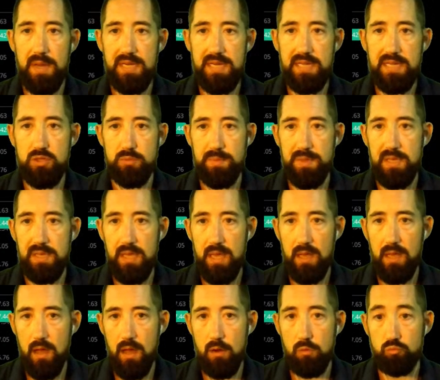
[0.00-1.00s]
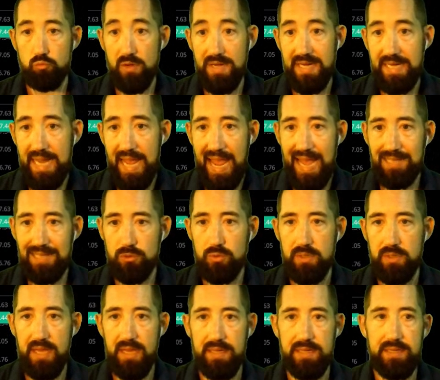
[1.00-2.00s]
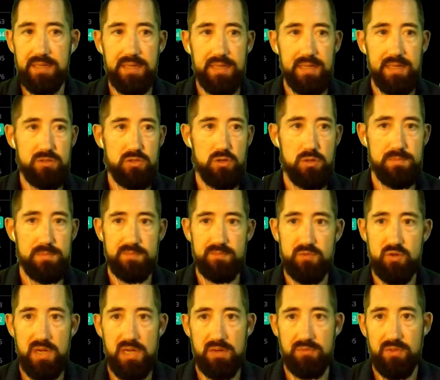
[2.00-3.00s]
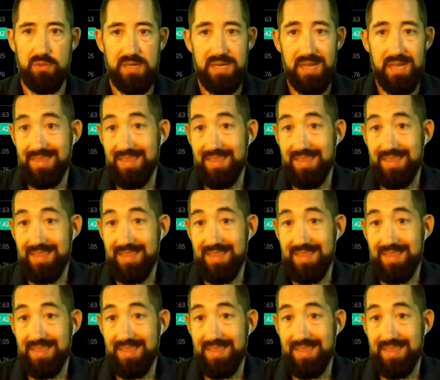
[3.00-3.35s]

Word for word: need to be uh, reallocated in terms of trading for the day.